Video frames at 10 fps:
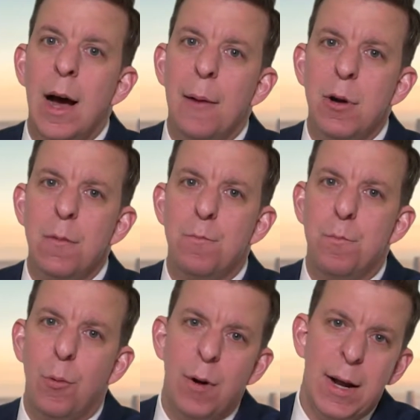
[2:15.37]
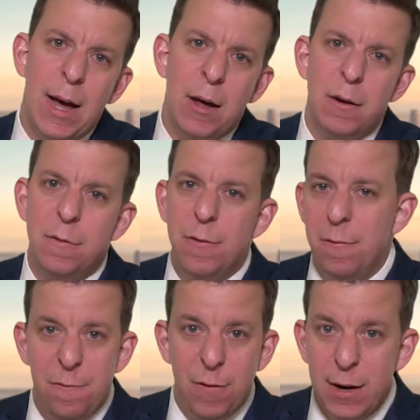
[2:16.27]
I'm going to break out of
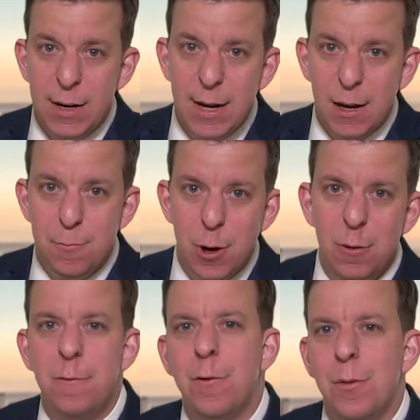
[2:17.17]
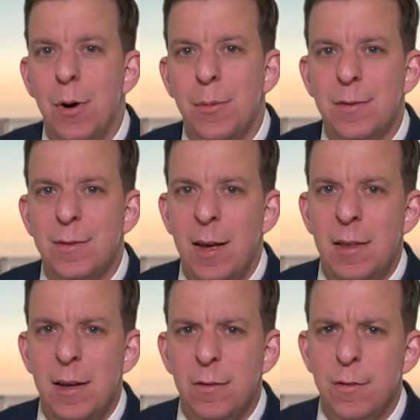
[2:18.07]
funny Nick mode for a moment to say
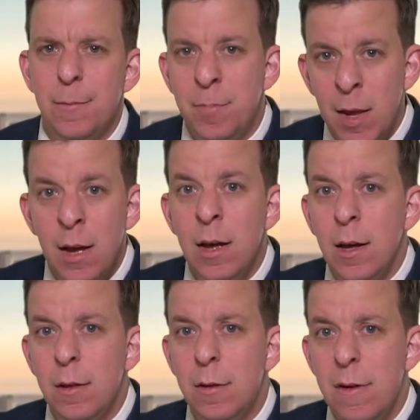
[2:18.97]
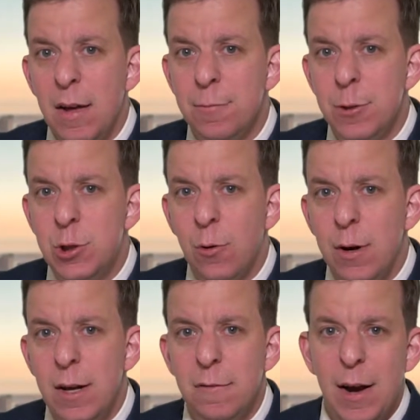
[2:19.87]
this. The vast
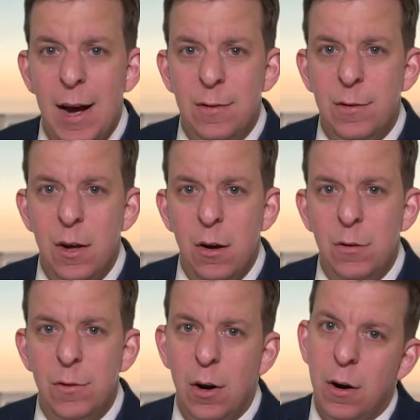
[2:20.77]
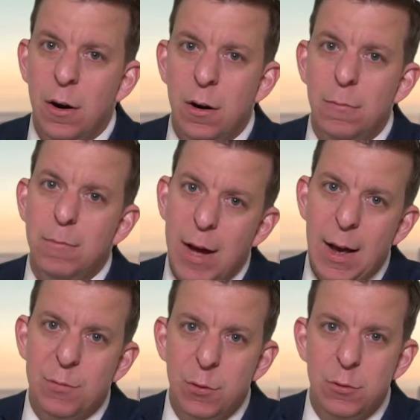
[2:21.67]
majority of ICOs are
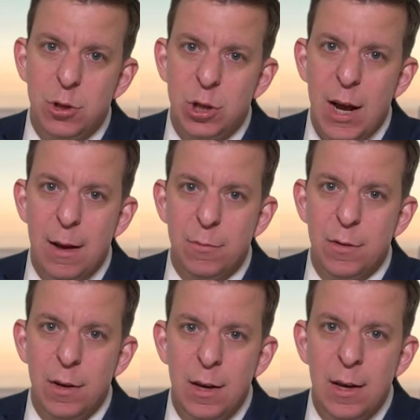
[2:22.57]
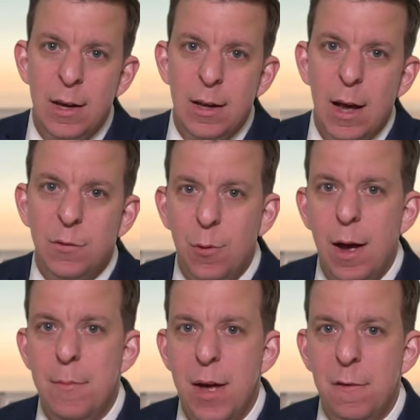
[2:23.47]
absolute shams. That's
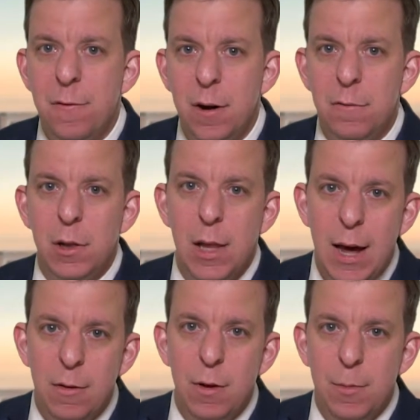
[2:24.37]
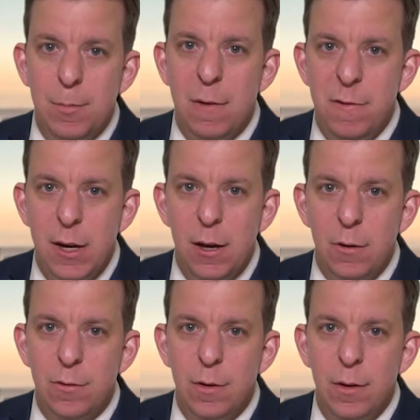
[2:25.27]
why I make fun of a lot of them in my
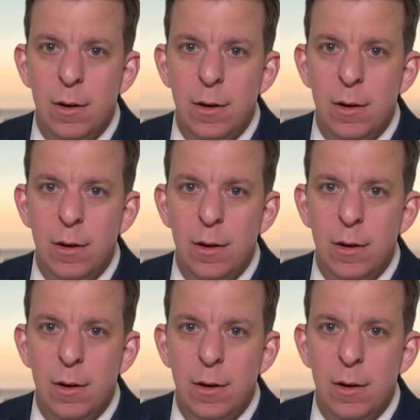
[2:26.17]
videos.